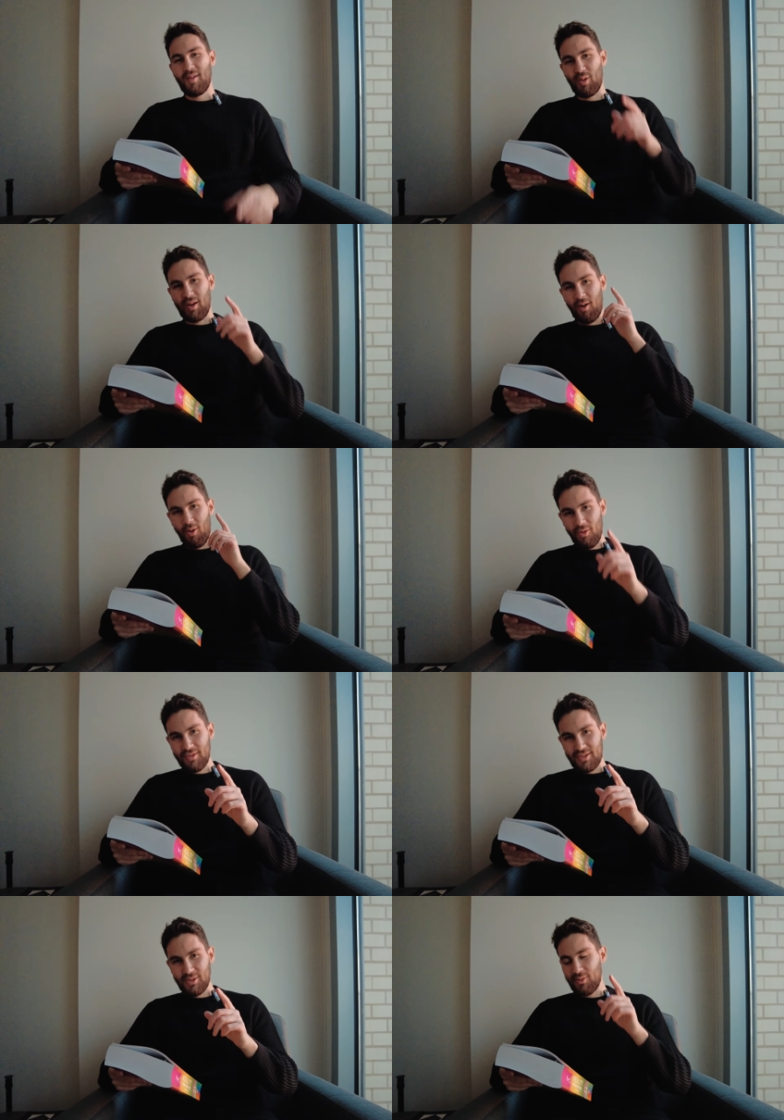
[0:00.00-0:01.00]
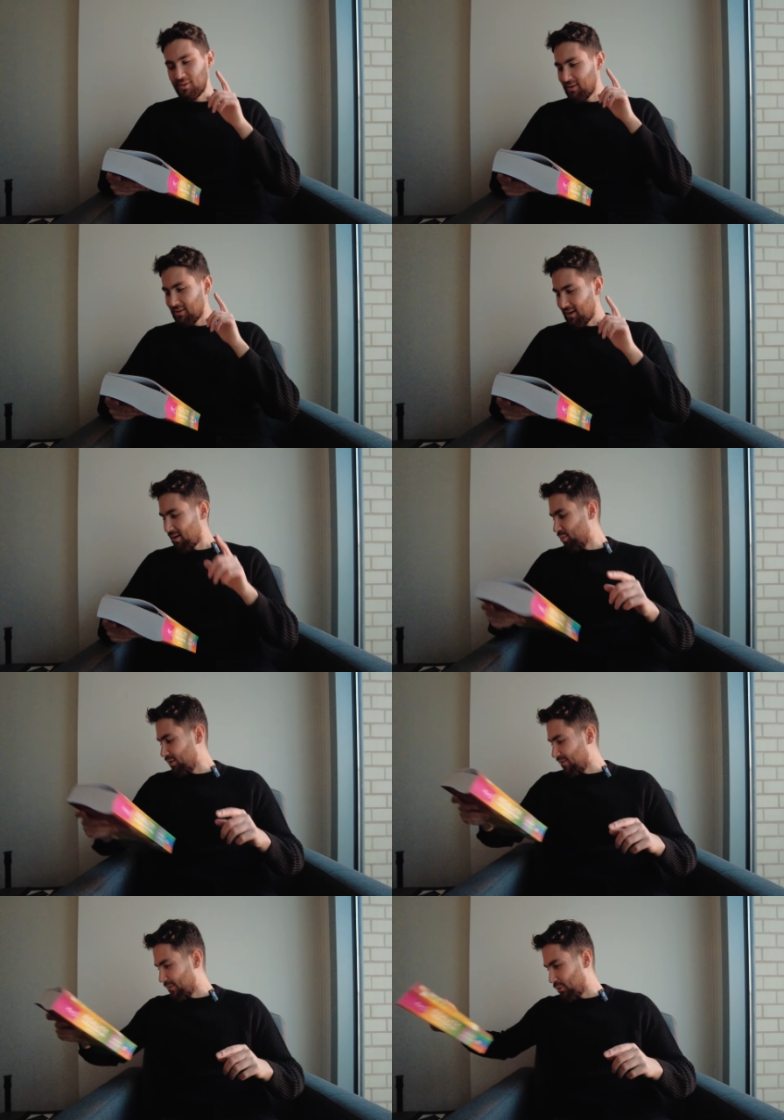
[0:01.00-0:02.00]
But on to
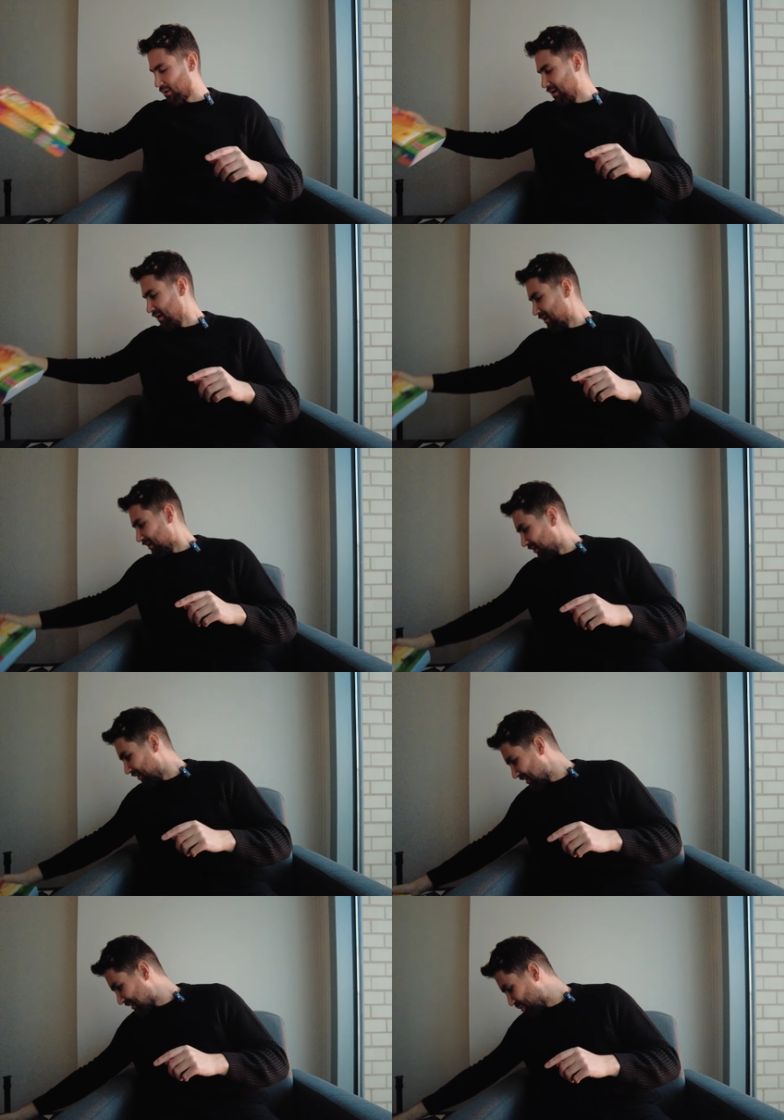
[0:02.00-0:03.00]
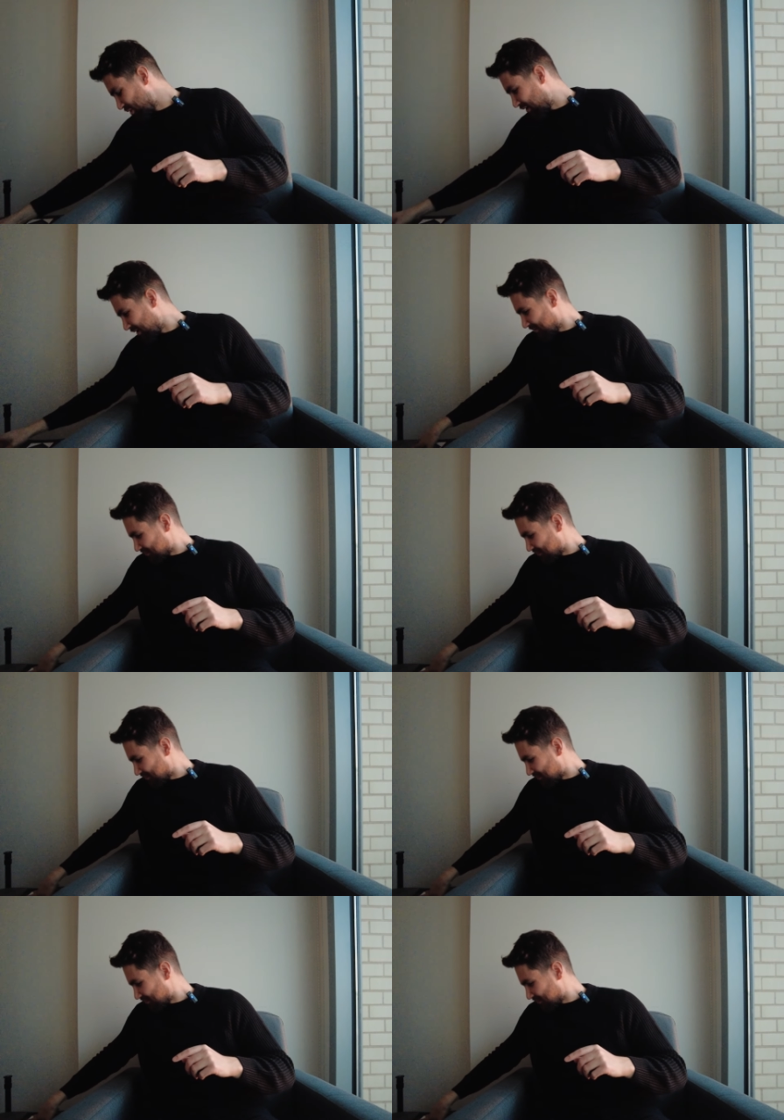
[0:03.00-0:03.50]
number four. This book